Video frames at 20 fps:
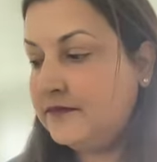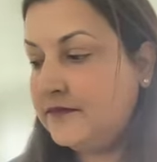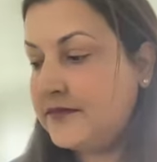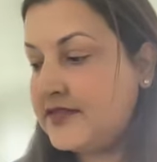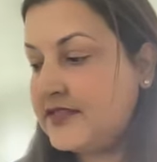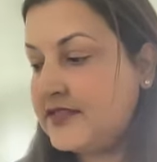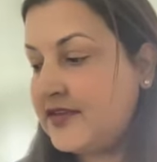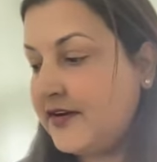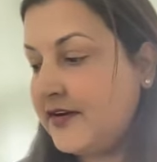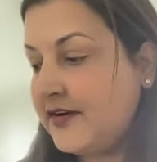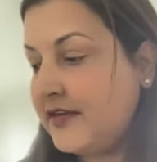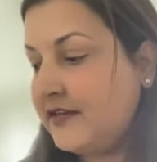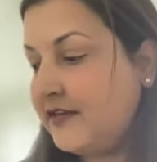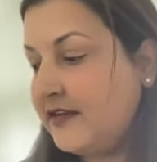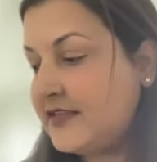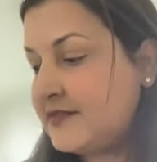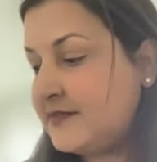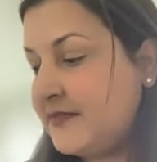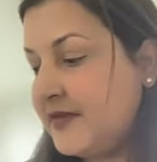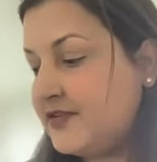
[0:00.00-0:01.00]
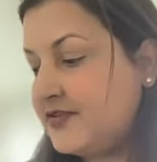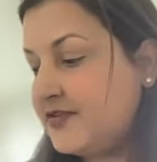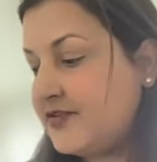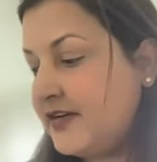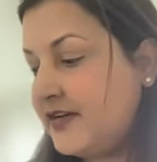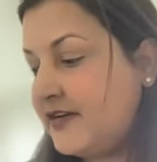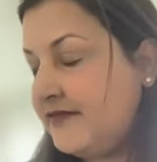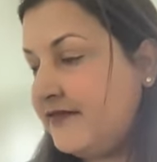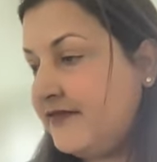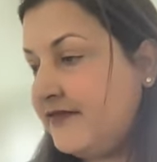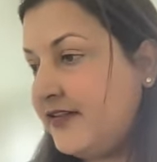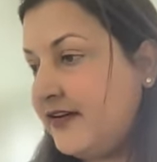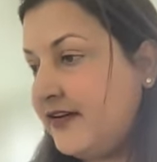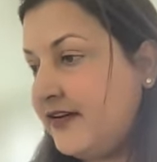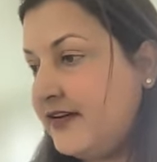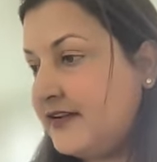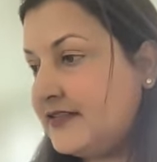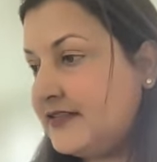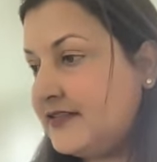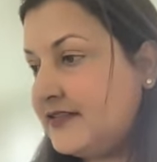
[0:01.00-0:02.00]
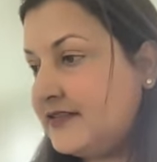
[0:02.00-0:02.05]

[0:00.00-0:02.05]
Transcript: Sorry, I lost my train of thought.